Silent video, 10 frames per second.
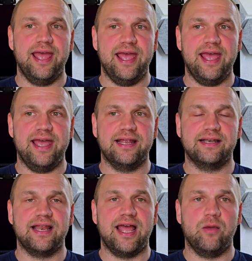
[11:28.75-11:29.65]

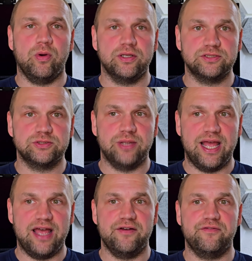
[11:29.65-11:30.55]
and I want to
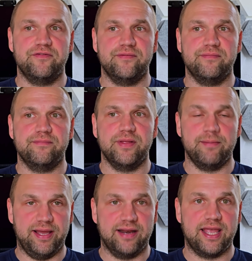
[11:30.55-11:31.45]
have a
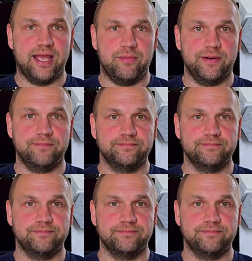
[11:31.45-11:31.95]
better camera.